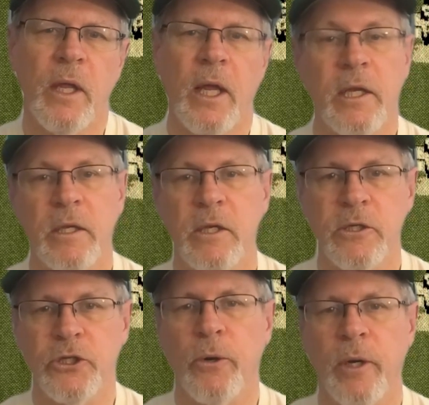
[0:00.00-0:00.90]

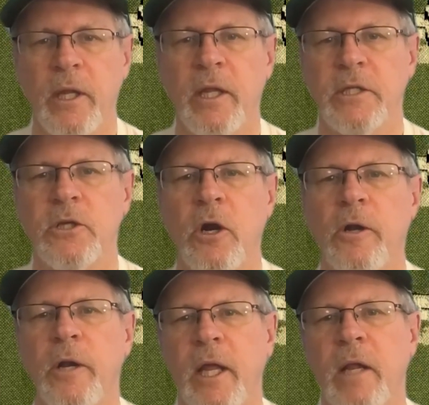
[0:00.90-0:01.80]
It's showing it is
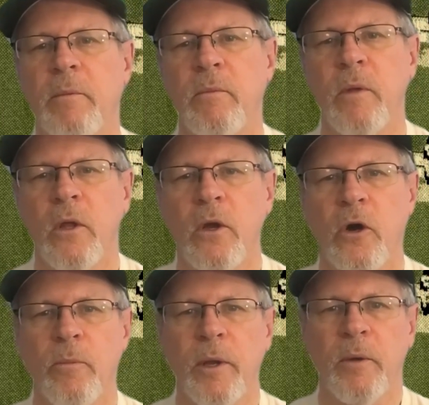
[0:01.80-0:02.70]
harder to hit a
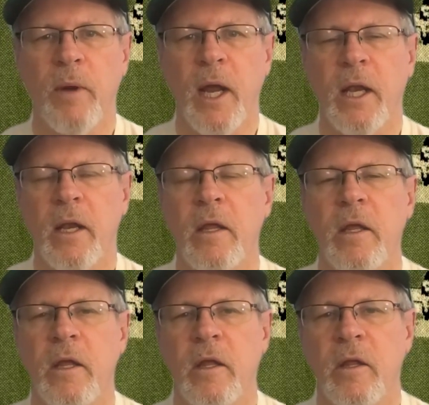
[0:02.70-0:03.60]
home run to right
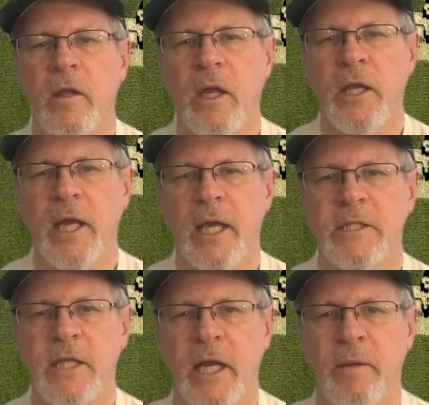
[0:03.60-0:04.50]
in Yankee
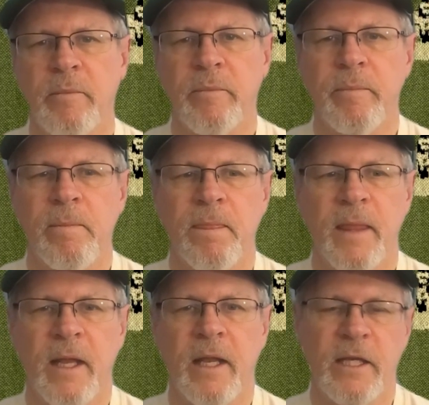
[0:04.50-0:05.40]
Stadium
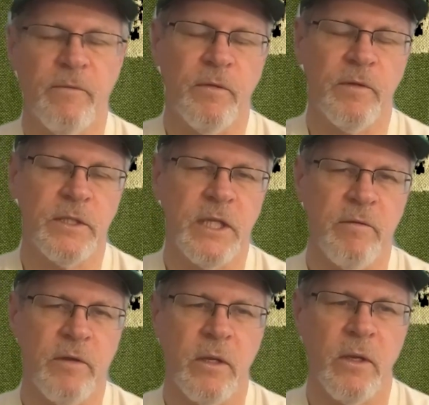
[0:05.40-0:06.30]
in
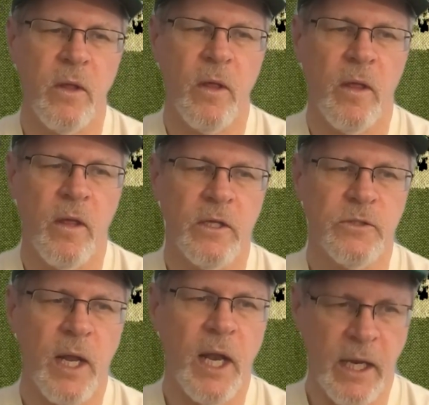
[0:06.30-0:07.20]
1957.
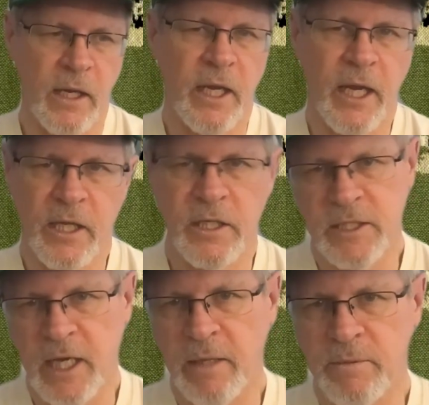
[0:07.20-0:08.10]
So I like getting the
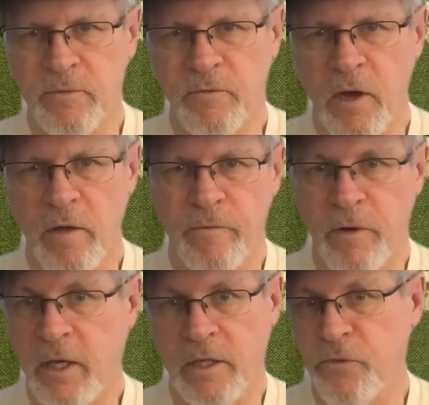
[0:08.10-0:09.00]
stadiums involved.
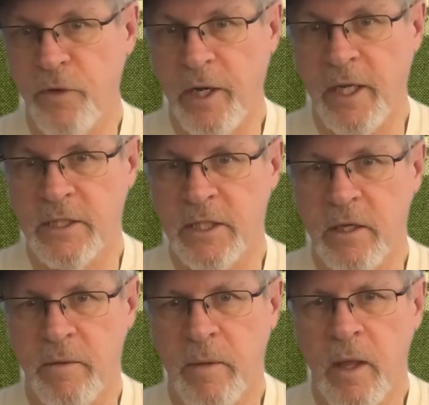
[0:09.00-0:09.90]
It's very
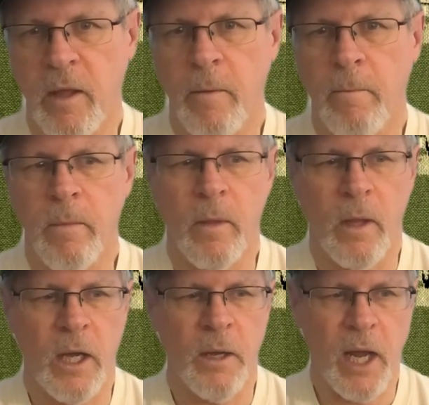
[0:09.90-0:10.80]
easy.
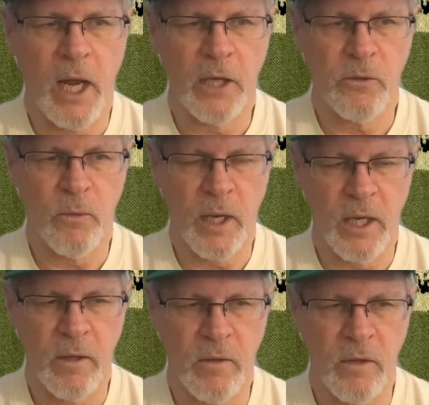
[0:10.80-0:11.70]
I like the
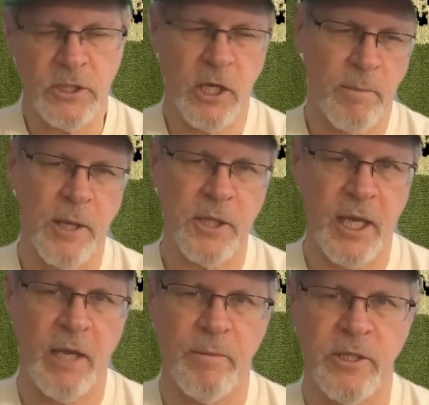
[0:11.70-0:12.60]
way, let's talk about the
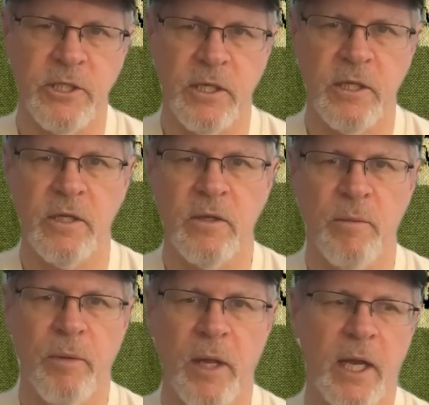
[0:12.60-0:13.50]
game engine and
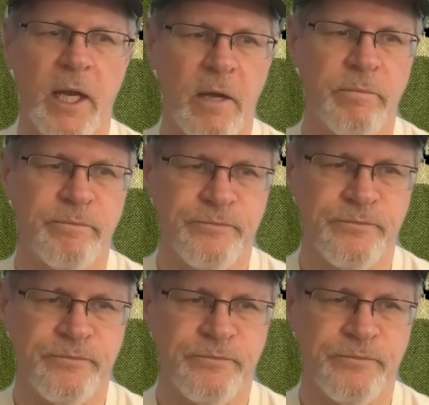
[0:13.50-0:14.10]
the play now.